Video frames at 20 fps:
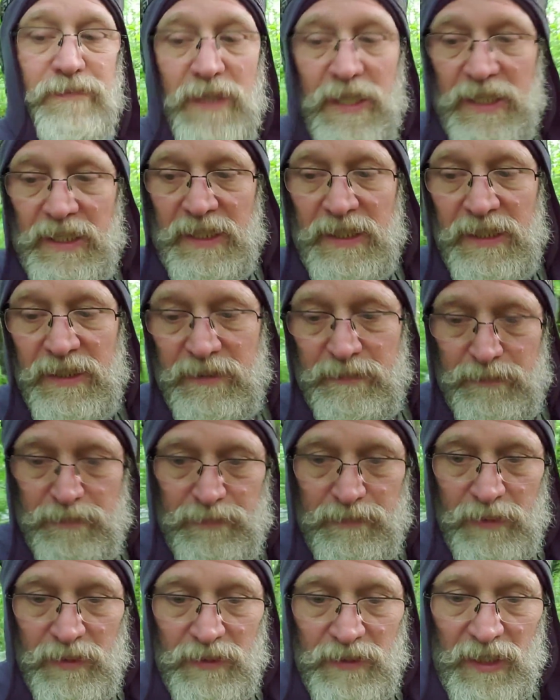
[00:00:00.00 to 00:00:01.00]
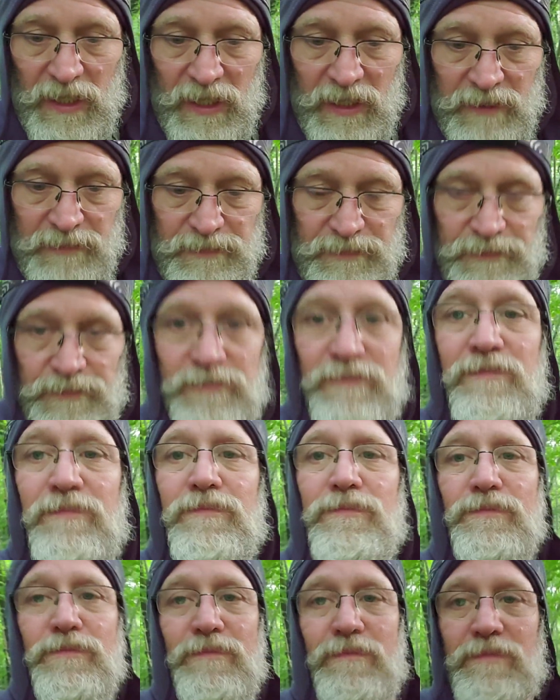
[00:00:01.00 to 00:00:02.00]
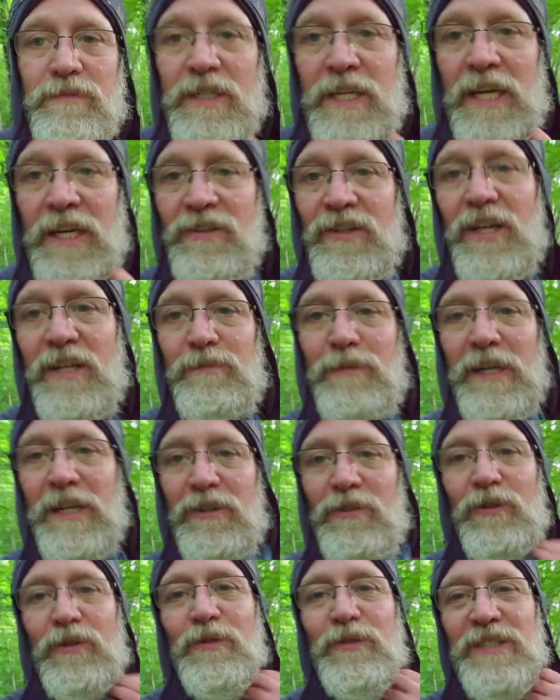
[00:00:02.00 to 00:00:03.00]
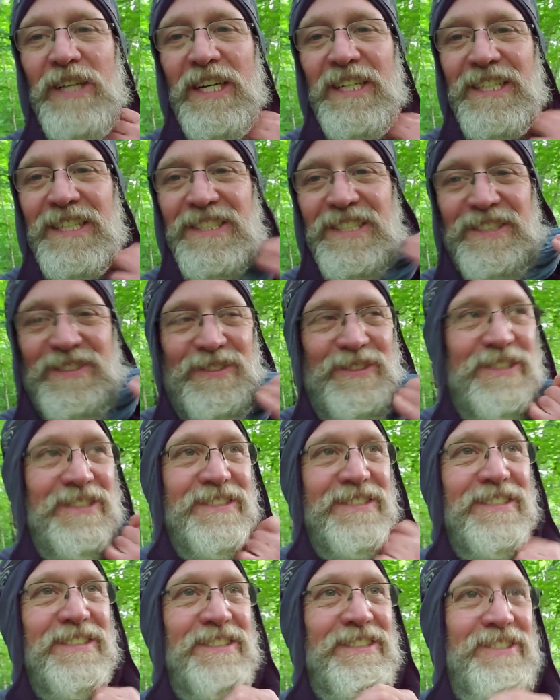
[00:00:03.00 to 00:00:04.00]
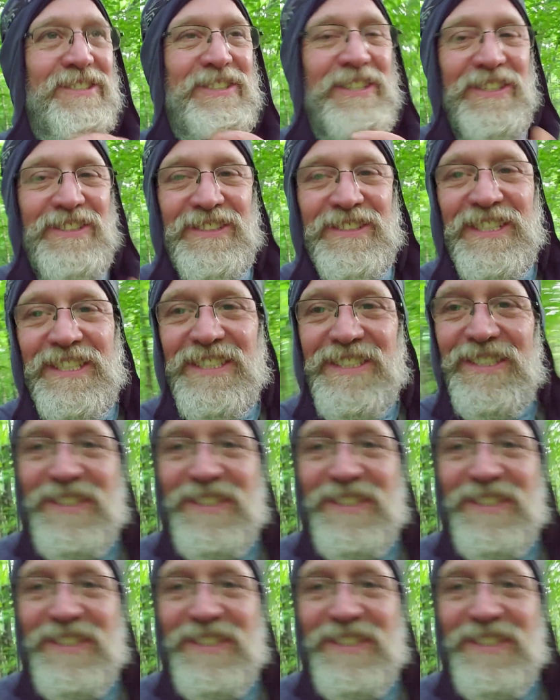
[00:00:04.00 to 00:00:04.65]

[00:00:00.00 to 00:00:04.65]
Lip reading: Ate a lot. I got a lot of my clothes on because it's chilly.